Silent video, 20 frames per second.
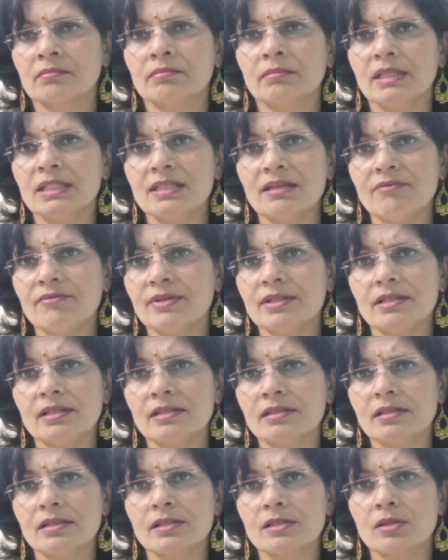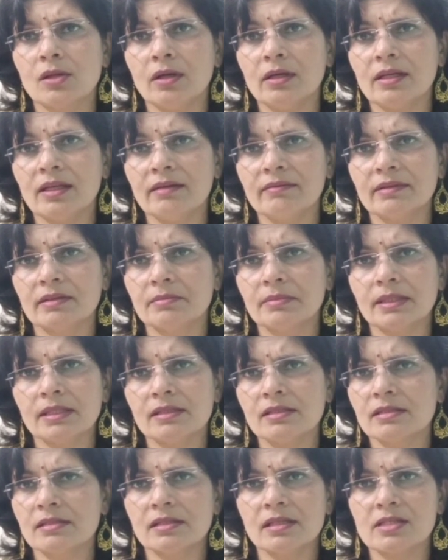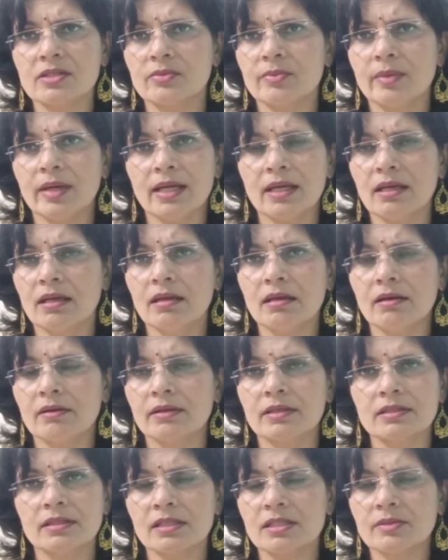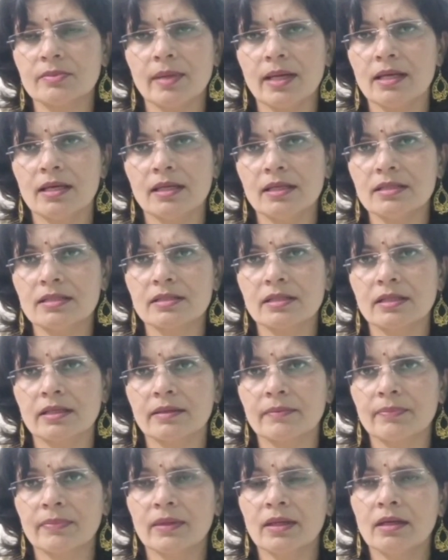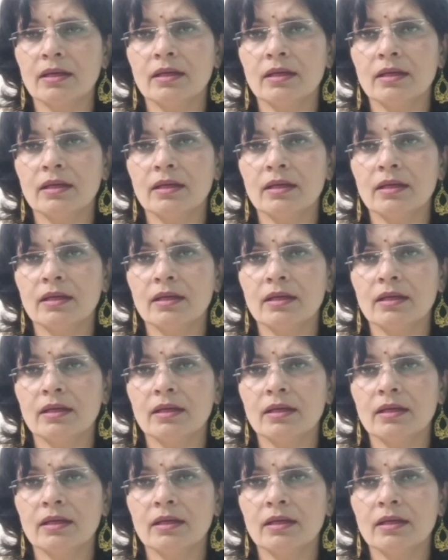much emphasis is not given because just by hearing, just by listening,